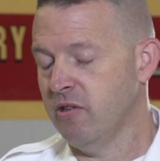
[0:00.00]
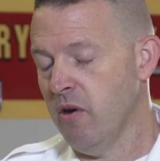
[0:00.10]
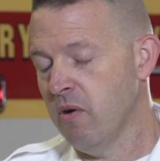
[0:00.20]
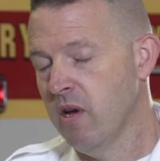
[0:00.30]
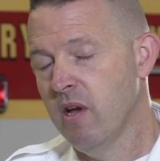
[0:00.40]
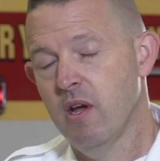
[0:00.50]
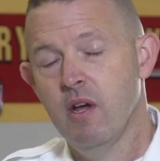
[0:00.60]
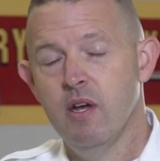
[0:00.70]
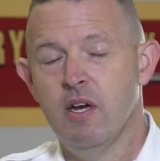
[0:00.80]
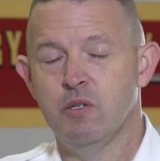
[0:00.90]
So
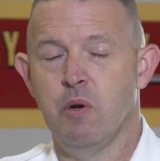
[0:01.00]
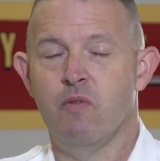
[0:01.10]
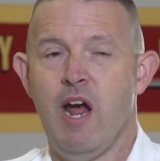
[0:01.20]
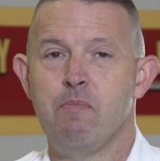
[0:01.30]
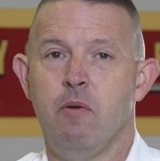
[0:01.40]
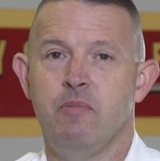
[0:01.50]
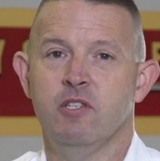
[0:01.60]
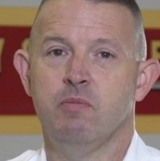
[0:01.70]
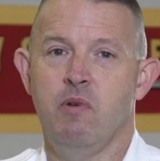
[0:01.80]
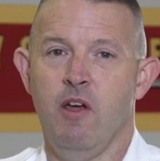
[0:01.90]
as we wrap up
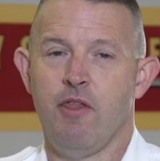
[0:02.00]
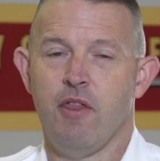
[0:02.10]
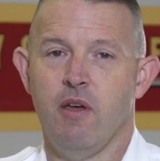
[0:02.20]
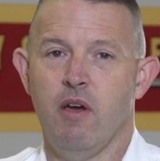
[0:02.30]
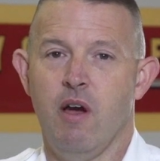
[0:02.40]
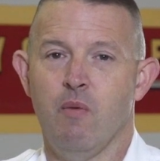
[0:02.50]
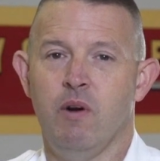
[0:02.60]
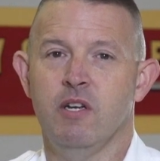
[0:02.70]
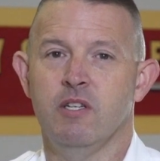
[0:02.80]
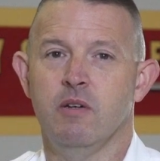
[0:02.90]
this month, I
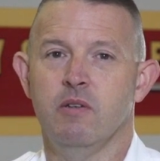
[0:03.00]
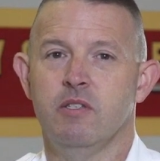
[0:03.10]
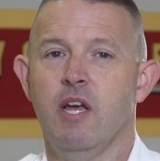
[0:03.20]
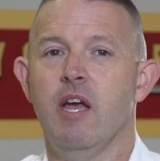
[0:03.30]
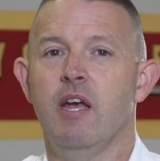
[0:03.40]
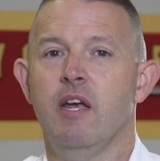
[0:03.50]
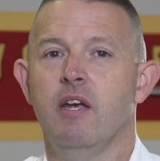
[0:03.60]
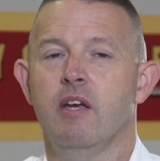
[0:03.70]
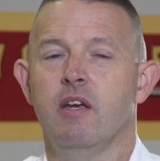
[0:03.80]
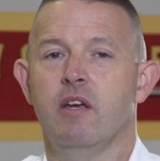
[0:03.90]
want to say,
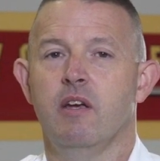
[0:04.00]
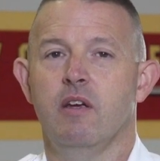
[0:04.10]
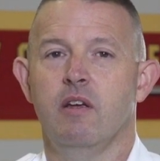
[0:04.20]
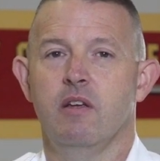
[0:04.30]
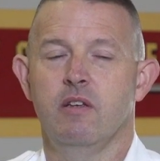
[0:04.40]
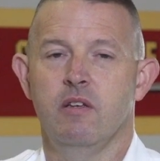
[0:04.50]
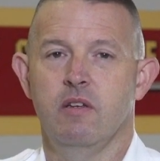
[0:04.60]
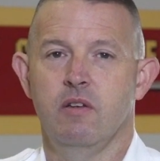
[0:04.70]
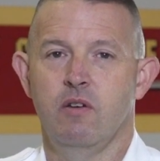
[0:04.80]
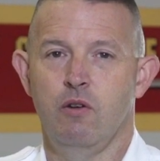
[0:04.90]

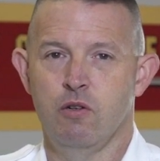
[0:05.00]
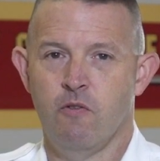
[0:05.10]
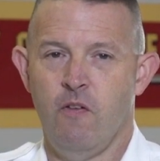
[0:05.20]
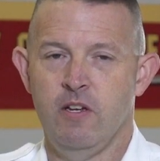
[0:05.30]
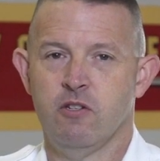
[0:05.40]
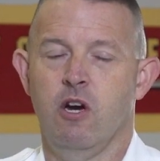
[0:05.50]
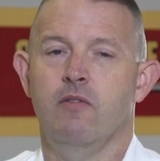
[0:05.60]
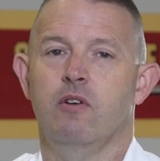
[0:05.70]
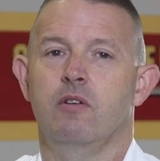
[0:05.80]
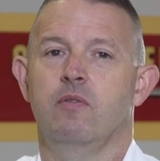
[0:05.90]
use your face
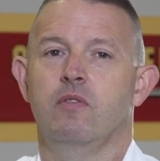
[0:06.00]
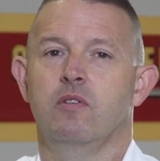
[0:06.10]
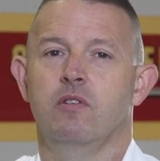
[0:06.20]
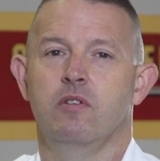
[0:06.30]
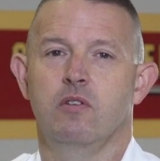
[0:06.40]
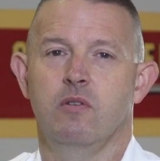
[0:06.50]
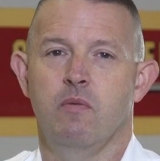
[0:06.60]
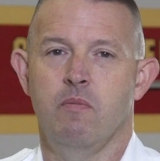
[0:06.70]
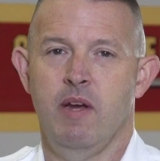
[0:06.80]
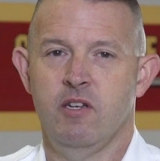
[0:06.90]
cover,
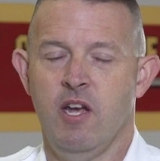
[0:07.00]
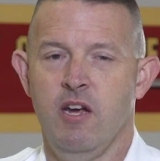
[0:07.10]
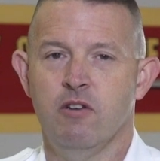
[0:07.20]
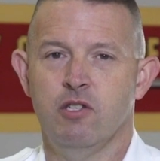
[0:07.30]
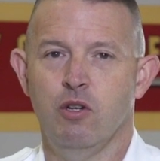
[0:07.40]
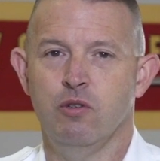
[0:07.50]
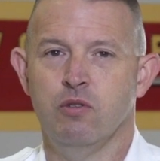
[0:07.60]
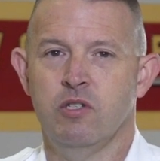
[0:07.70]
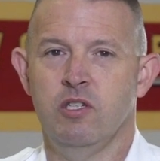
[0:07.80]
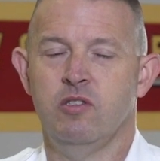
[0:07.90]
maintain your
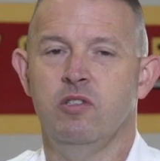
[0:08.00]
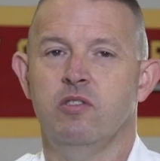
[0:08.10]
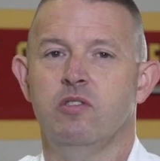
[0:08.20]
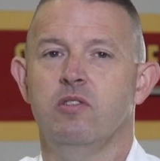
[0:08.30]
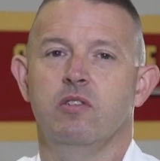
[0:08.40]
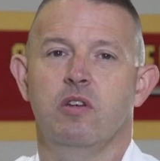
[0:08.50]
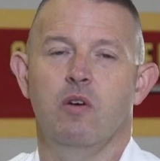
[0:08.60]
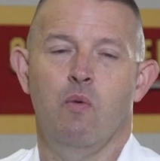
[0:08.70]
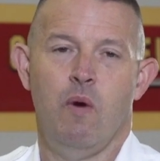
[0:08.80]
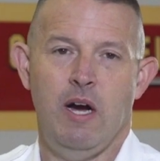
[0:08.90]
social distance,
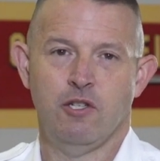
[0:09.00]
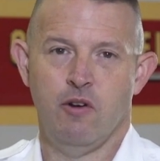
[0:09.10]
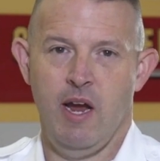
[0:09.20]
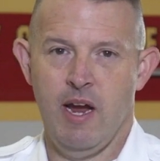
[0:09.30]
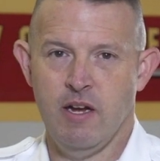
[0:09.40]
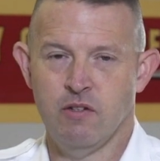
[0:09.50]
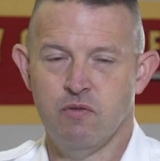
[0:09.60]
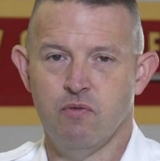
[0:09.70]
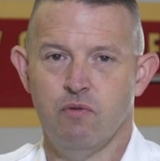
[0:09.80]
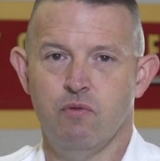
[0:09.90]
wash your
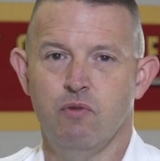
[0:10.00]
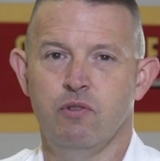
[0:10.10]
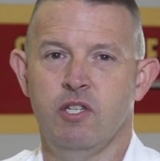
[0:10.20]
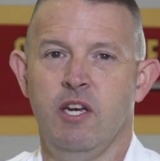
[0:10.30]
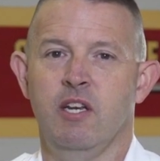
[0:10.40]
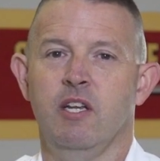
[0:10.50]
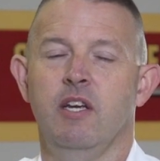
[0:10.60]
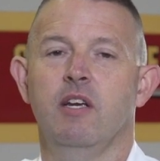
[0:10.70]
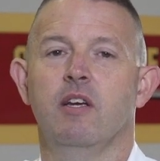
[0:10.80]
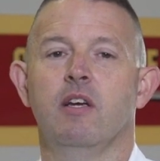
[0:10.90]
hands routinely,